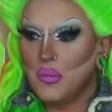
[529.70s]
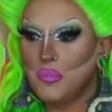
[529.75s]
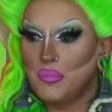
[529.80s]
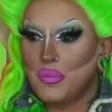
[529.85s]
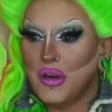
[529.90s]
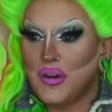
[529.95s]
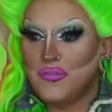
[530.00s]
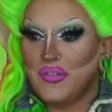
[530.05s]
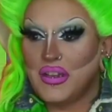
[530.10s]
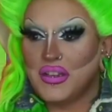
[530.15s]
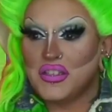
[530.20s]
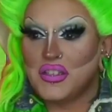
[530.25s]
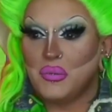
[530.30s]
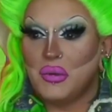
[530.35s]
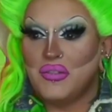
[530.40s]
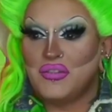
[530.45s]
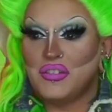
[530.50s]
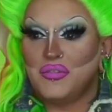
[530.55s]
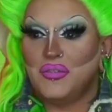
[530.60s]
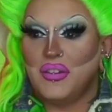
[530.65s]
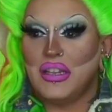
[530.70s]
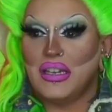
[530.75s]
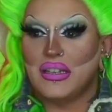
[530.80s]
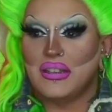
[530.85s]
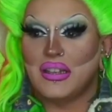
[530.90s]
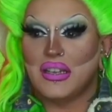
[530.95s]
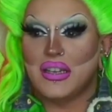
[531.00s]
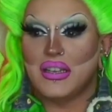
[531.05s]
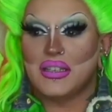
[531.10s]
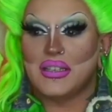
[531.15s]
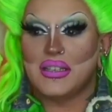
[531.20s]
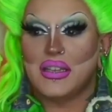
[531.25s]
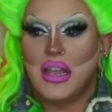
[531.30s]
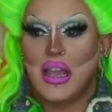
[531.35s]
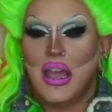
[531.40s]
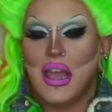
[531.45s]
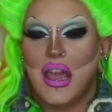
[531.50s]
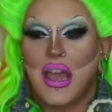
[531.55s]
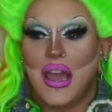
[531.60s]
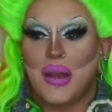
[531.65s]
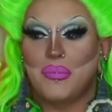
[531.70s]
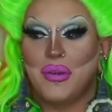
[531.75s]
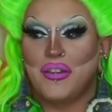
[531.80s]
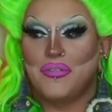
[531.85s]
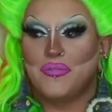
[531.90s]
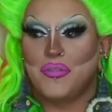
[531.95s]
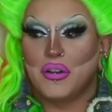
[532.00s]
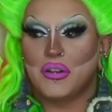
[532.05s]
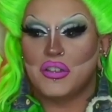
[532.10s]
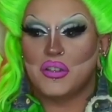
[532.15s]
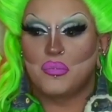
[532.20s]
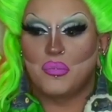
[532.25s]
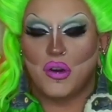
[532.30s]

Perfect. So we have defeated this, and my first